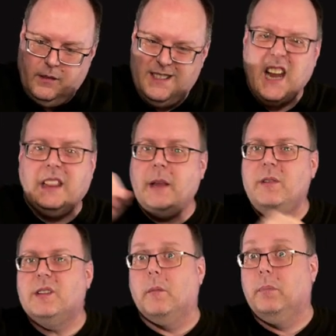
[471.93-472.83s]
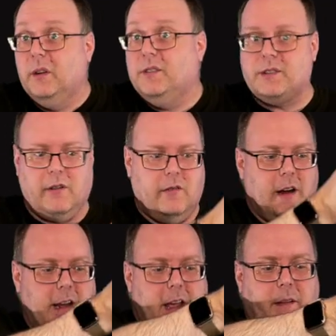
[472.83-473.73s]
Technically, I'm using a blue screen
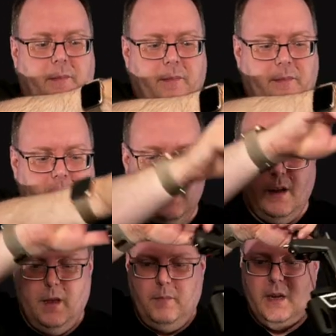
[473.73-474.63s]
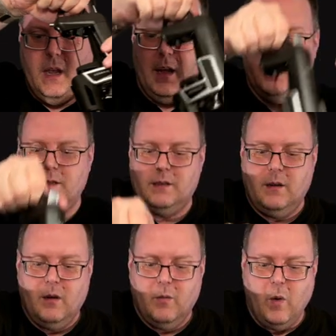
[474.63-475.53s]
right now because
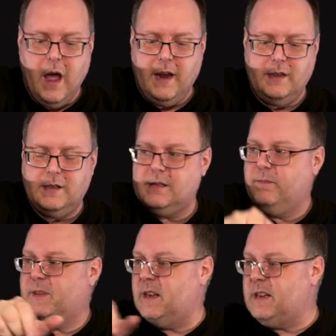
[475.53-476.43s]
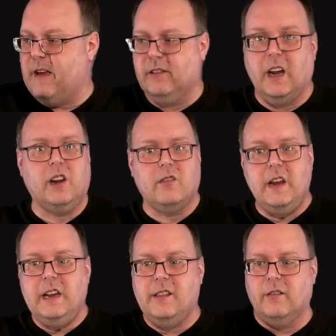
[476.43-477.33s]
wines tend to have a lot of
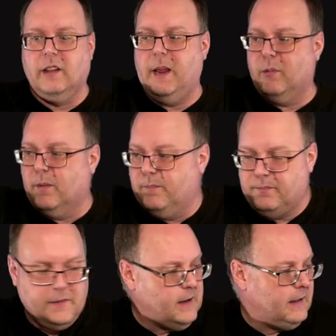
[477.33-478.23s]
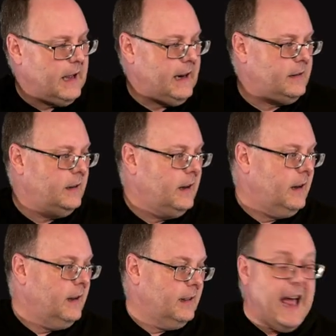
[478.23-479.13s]
green in their label, like
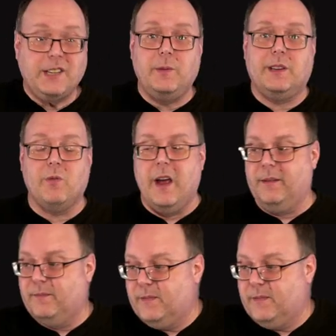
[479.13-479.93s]
last week's wine.